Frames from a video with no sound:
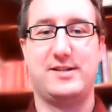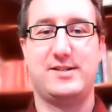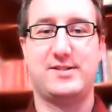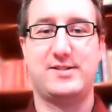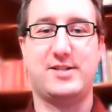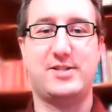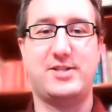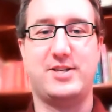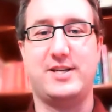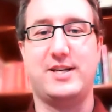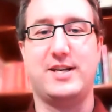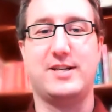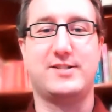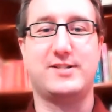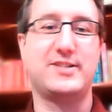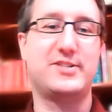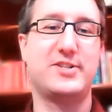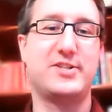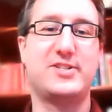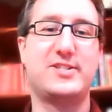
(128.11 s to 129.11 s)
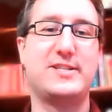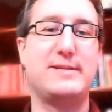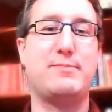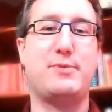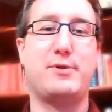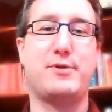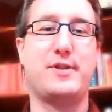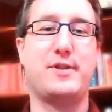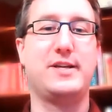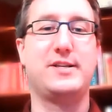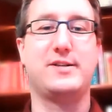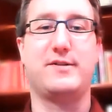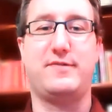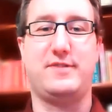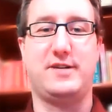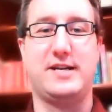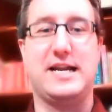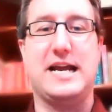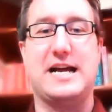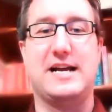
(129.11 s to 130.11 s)
such a simple thing to
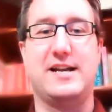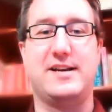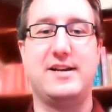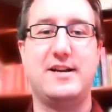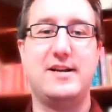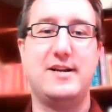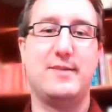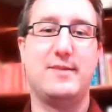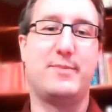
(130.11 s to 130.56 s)
forget,